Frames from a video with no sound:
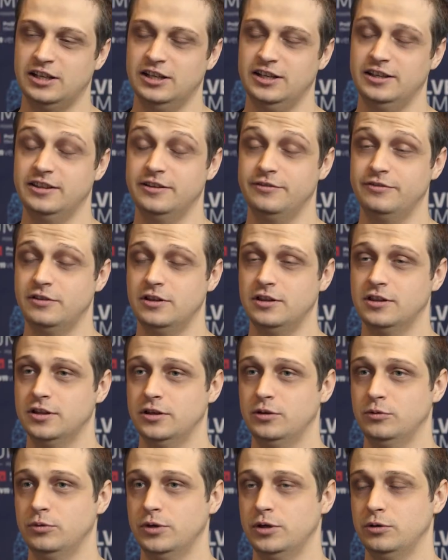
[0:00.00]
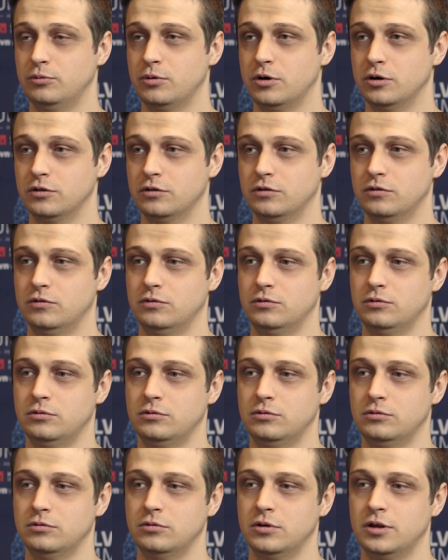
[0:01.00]
Yeah, definitely, we want
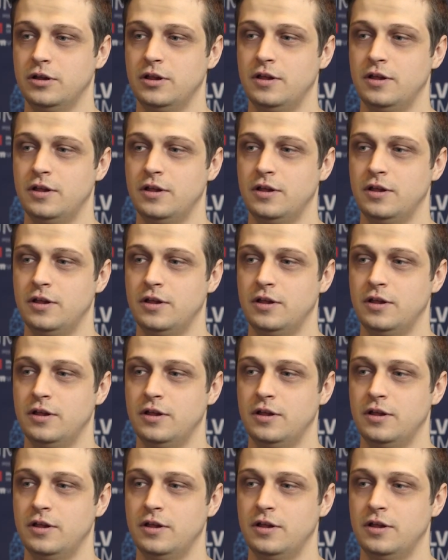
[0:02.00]
to